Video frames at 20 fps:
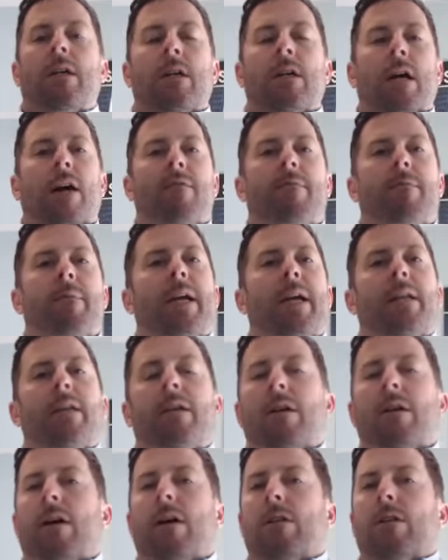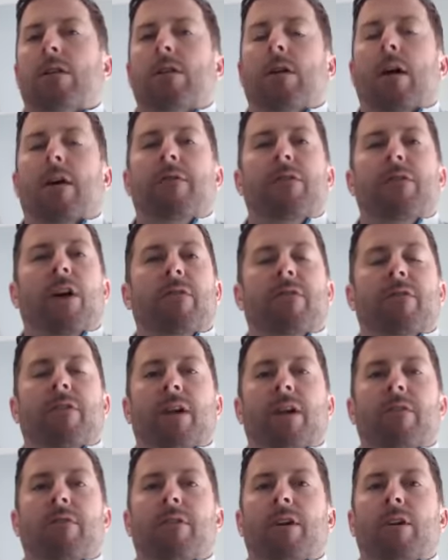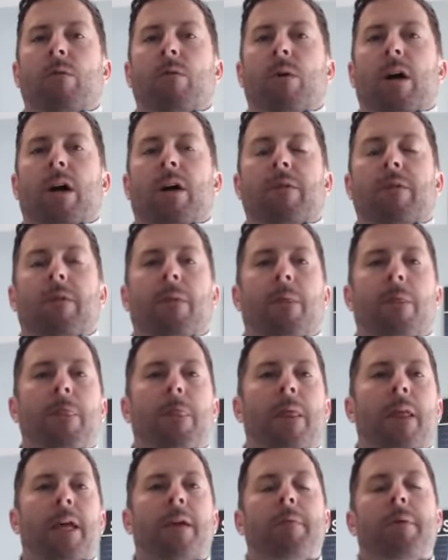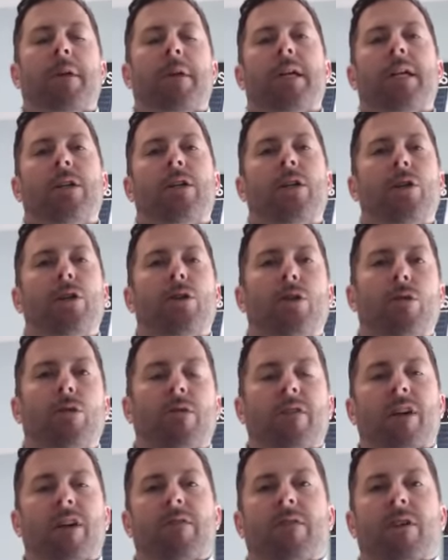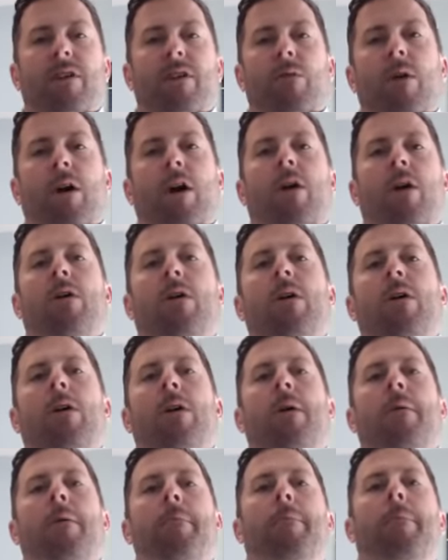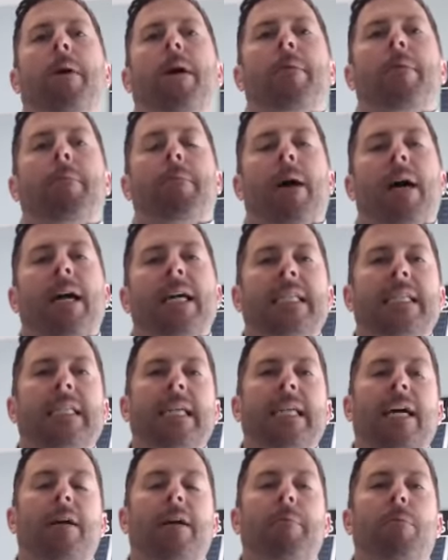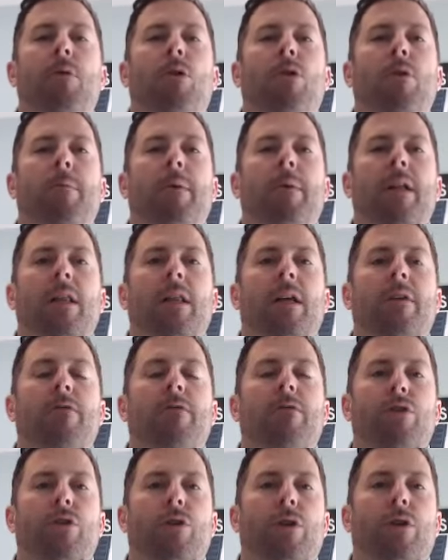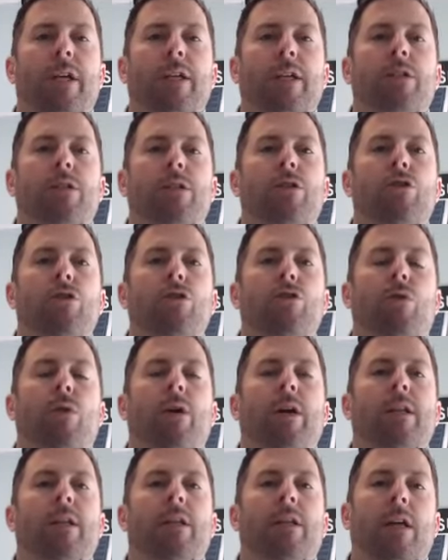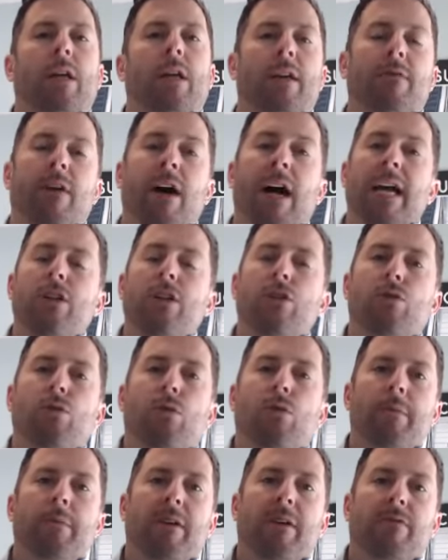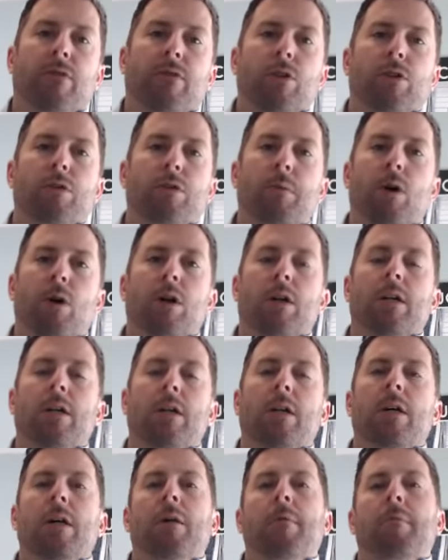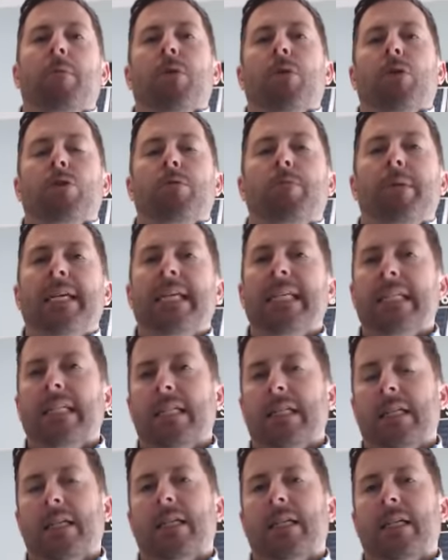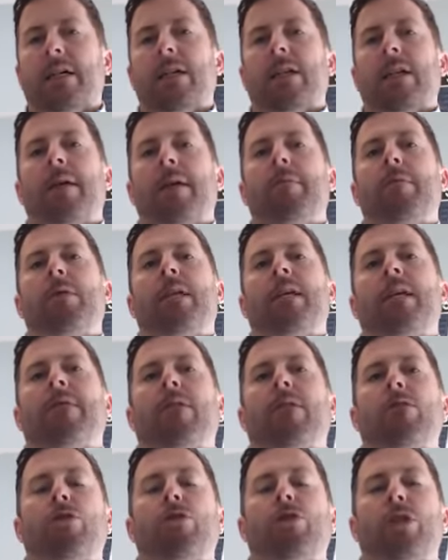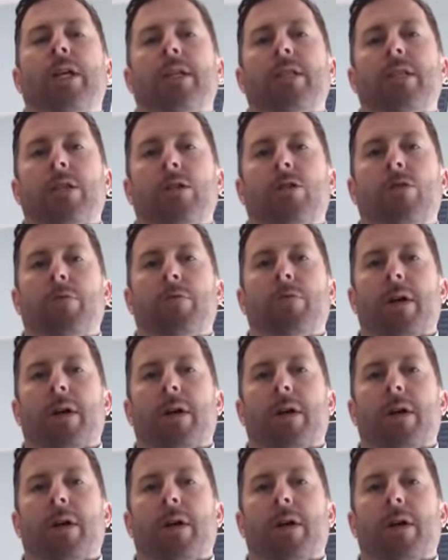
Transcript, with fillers: I've made, I've done very, very well and I'm going to continue to do very, very well. But my second part of my life journey is enjoying the life. I enjoyed my first part, but there's pieces in there that I believe I was chasing too